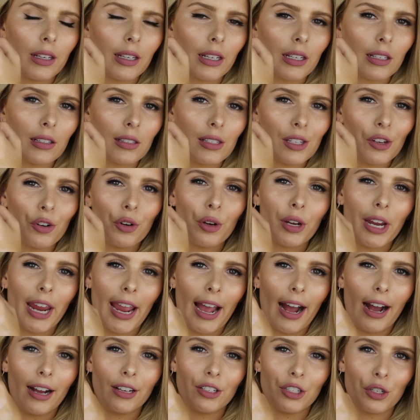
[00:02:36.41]
Considering
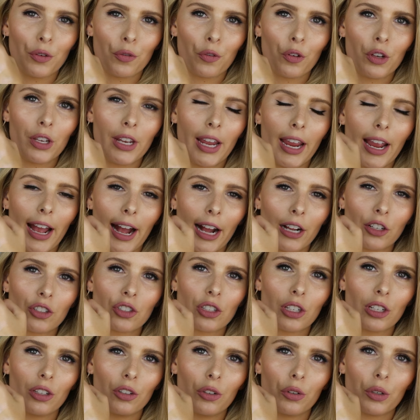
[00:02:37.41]
how different they
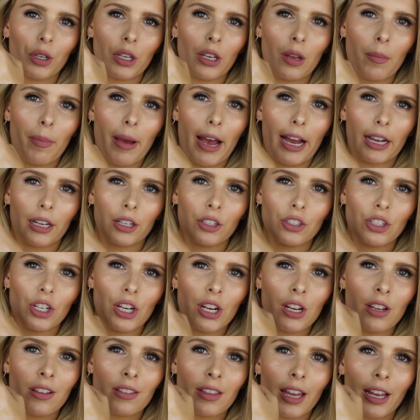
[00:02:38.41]
actually look in the
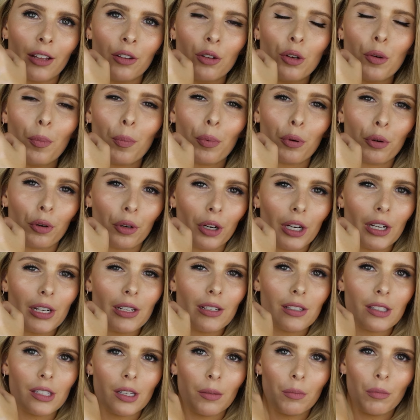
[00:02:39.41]
packaging, they look
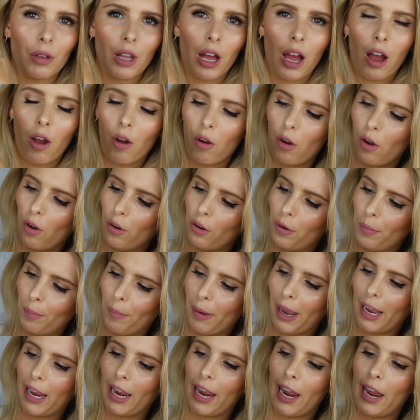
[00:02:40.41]
pretty similar on
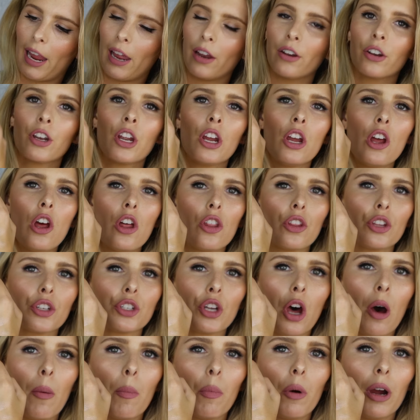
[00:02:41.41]
my hand. The
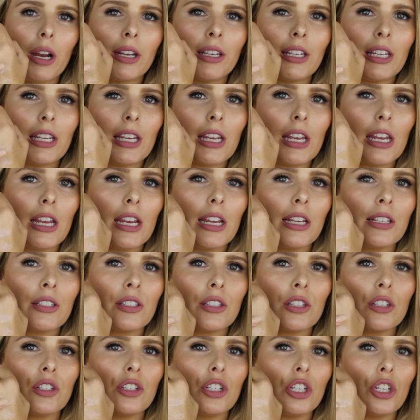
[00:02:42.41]
top one here is
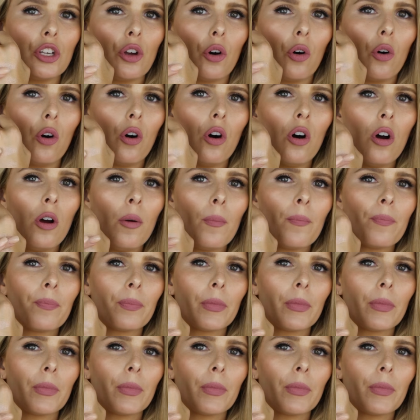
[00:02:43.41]
the Dior